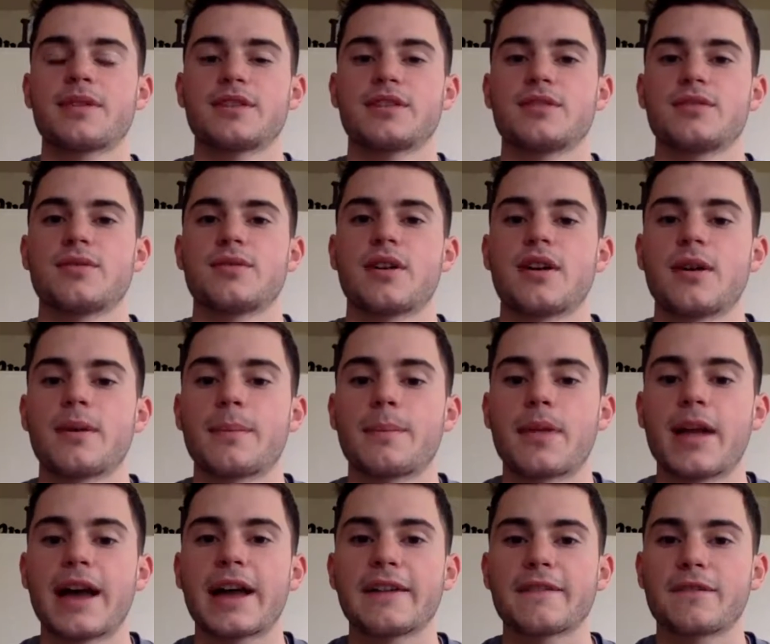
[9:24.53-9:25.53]
you are
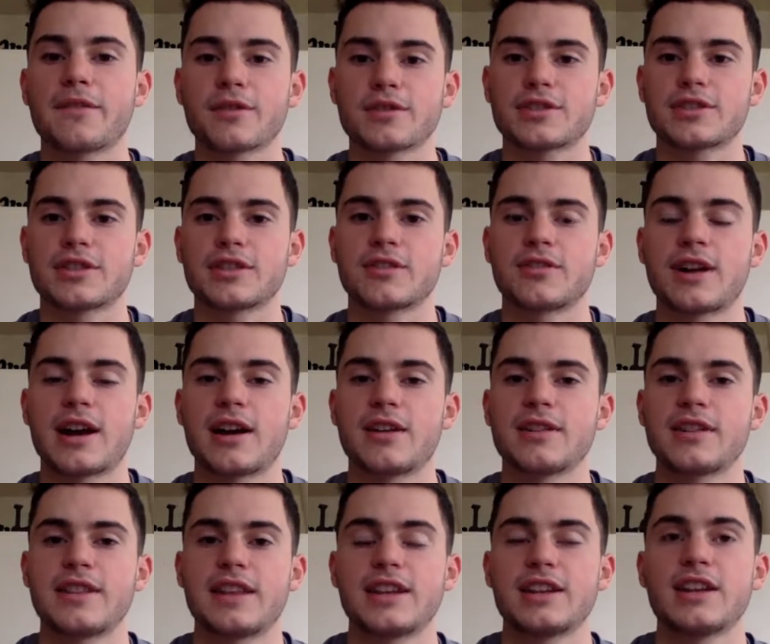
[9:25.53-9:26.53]
applying force to the
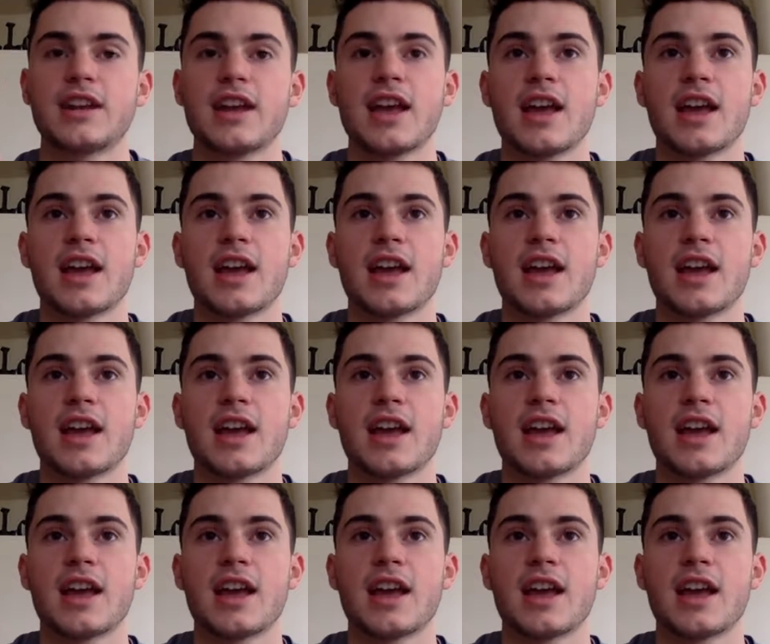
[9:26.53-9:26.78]
ground, and then